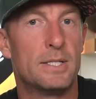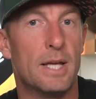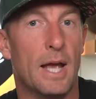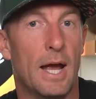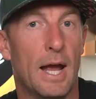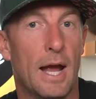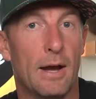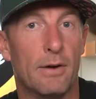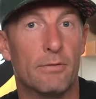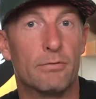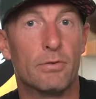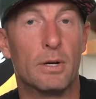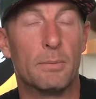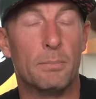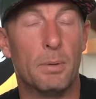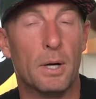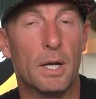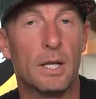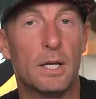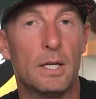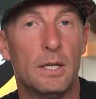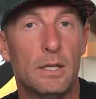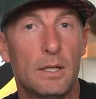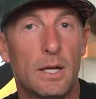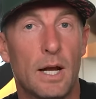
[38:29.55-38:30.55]
to
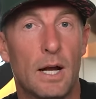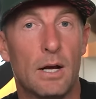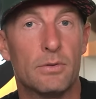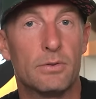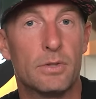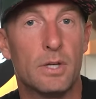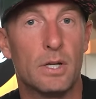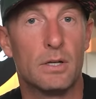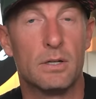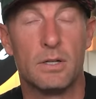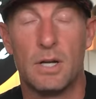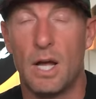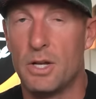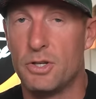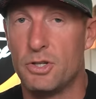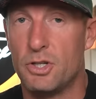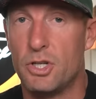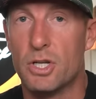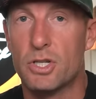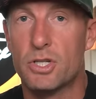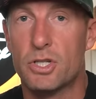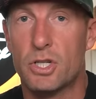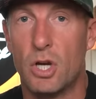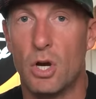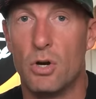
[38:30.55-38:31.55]
everybody out there, not
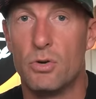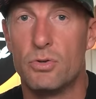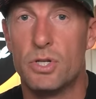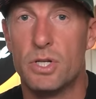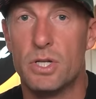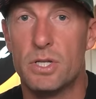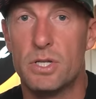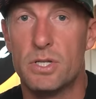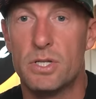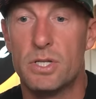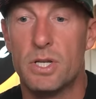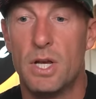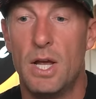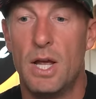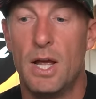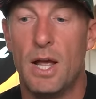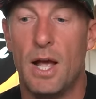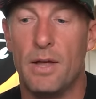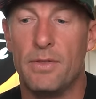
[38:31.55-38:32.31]
just coaches.